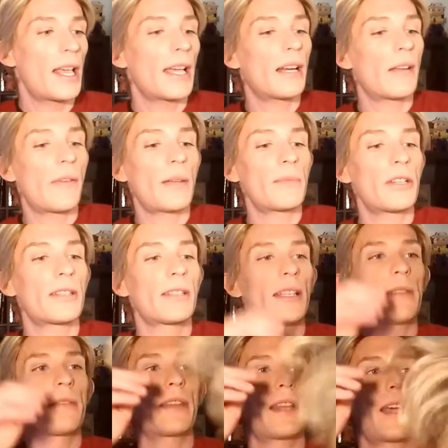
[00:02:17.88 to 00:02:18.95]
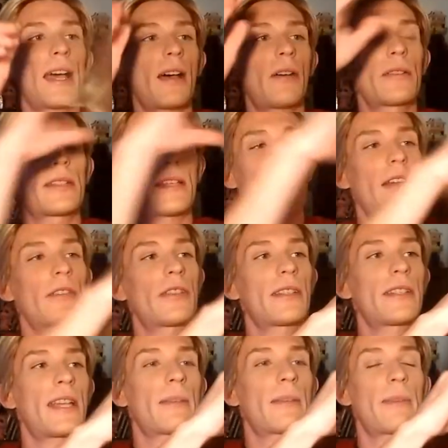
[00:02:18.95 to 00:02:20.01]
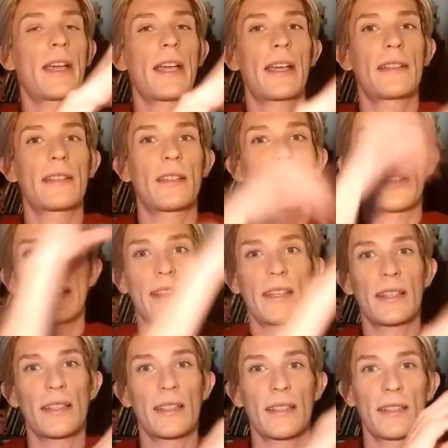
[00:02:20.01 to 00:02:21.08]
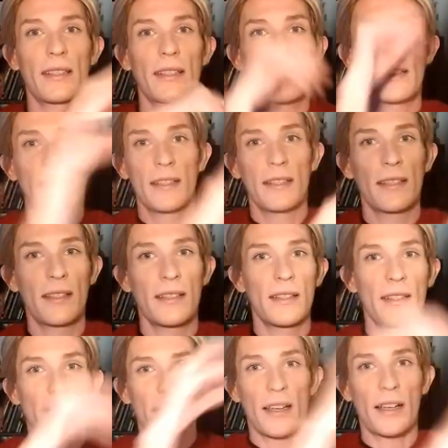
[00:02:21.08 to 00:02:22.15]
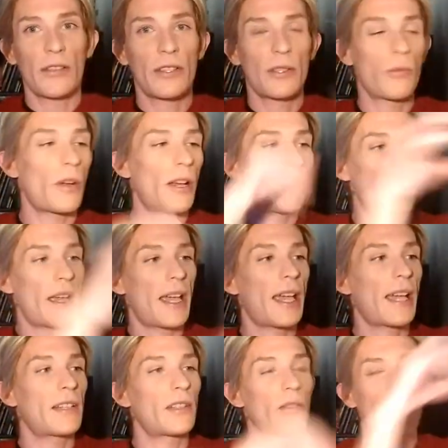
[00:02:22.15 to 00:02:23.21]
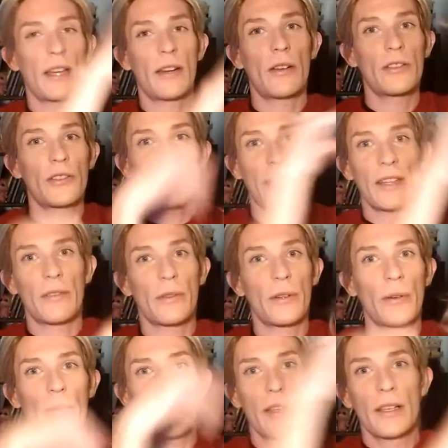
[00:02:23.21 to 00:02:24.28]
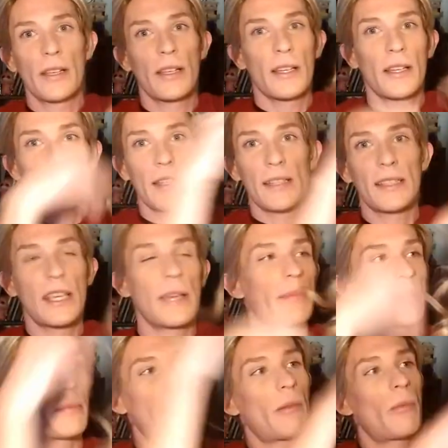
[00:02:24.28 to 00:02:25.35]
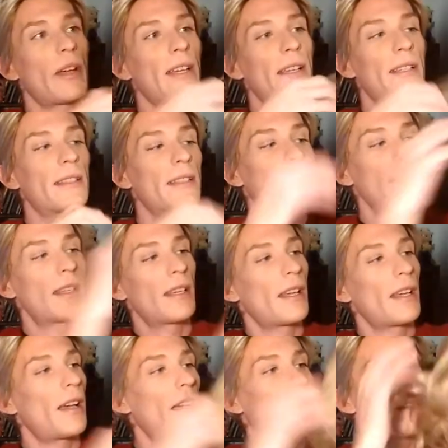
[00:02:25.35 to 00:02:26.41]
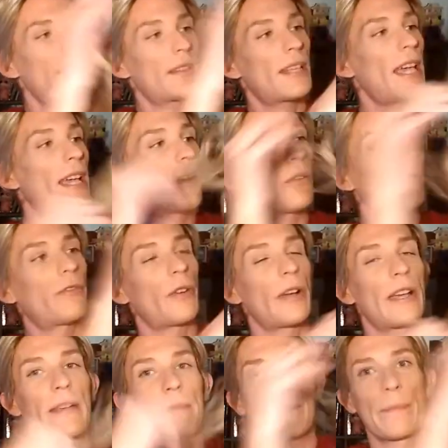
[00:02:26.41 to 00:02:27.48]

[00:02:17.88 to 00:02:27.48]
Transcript: and if I'm just leaving the house, I'll just take my hands and go like this. I'll just run my hands right on straight through. This keeps my wigs tangle-free.